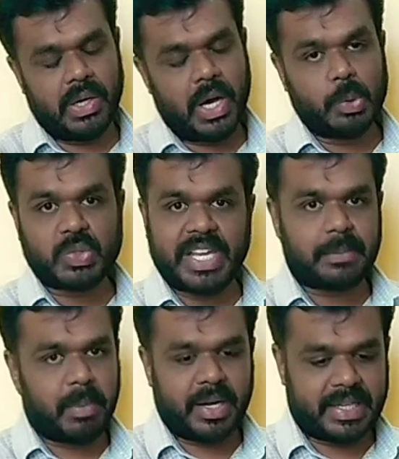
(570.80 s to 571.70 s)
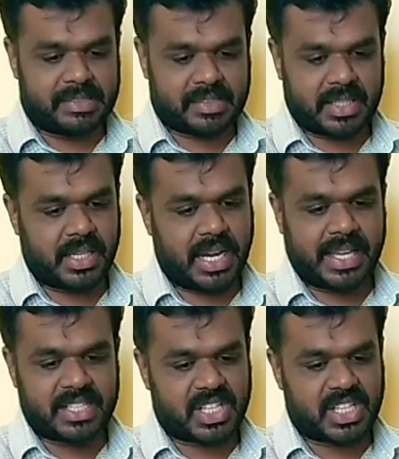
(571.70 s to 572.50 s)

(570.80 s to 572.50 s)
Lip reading: outside parties like